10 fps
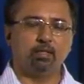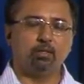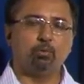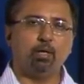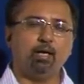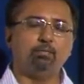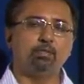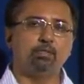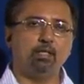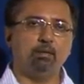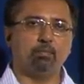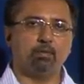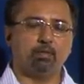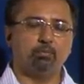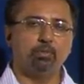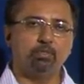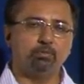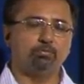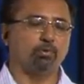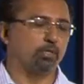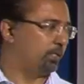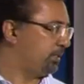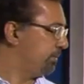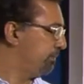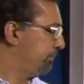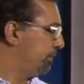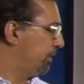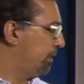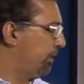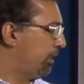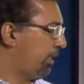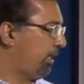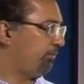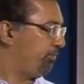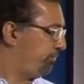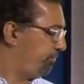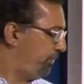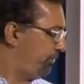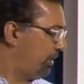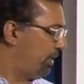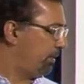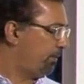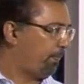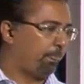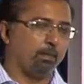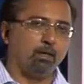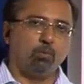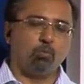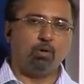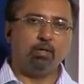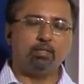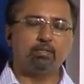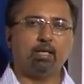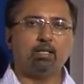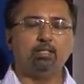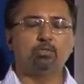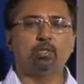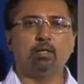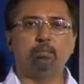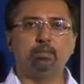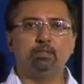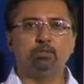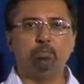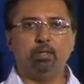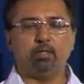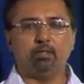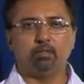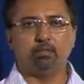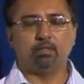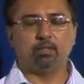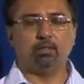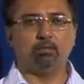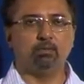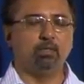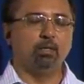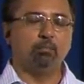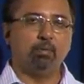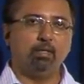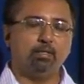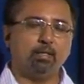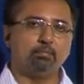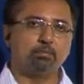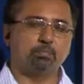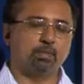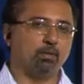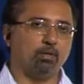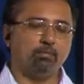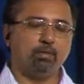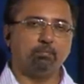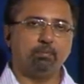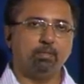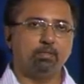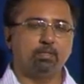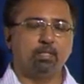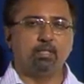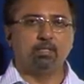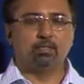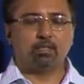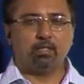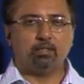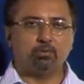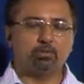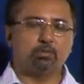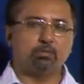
Do I have a dream, a vision for it? And fifthly, what exactly should our business be? Now, many times a lot of companies try to